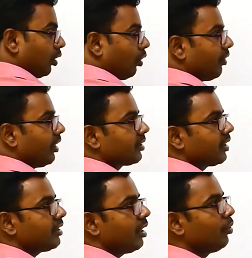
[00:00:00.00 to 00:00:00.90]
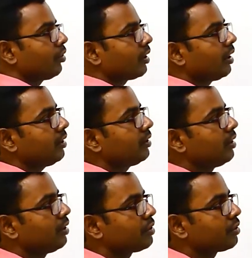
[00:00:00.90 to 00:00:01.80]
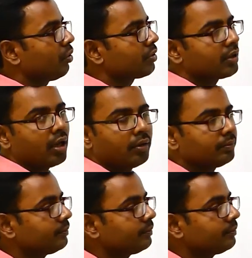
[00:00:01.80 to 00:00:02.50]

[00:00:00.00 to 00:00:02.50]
Now we discuss about Stroke's law.